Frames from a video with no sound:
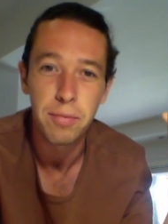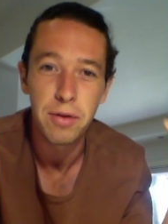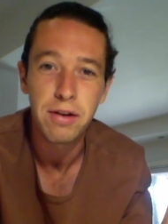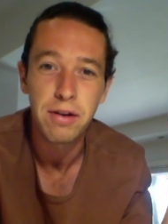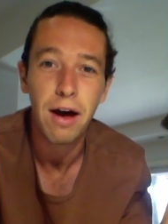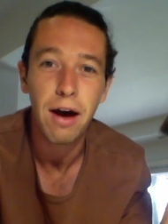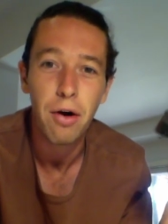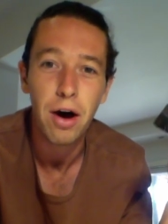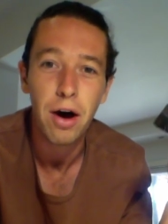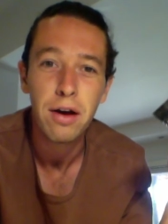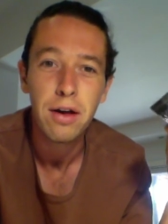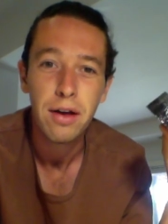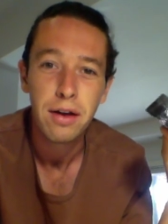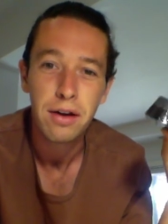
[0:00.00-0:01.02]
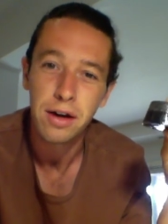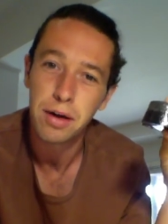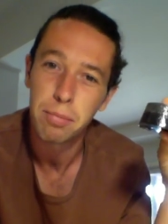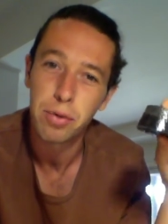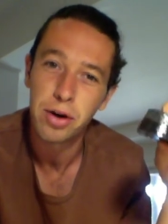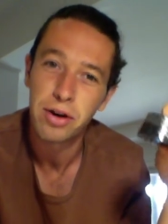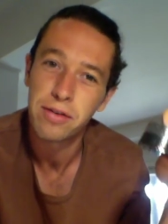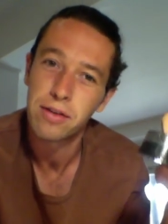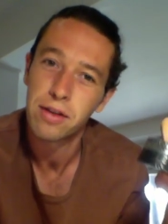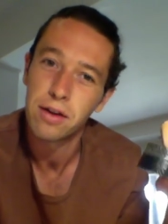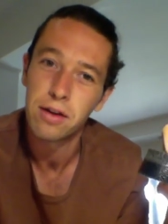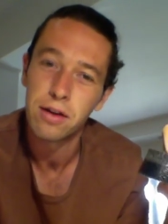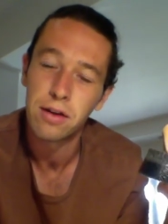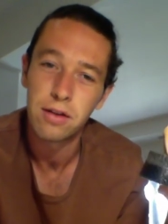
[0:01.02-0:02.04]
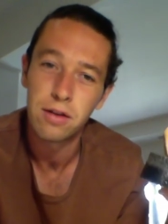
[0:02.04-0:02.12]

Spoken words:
the tower kind of brings the